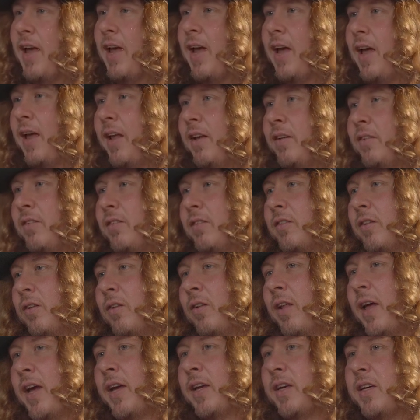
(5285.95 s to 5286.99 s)
And so
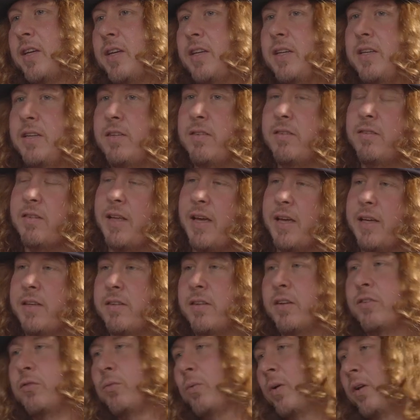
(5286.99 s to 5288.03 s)
like he's like
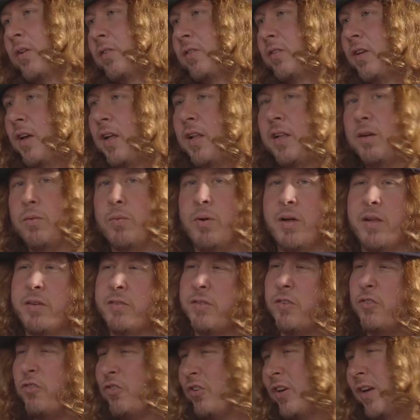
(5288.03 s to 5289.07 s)
doesn't want to sell it while he's
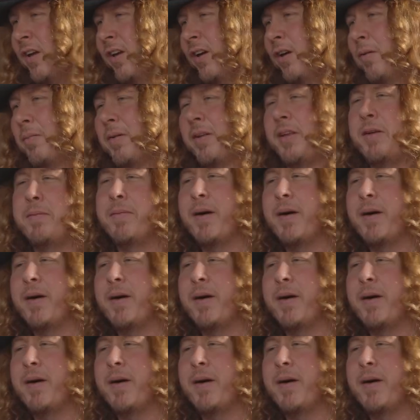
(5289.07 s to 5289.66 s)
in jail, but he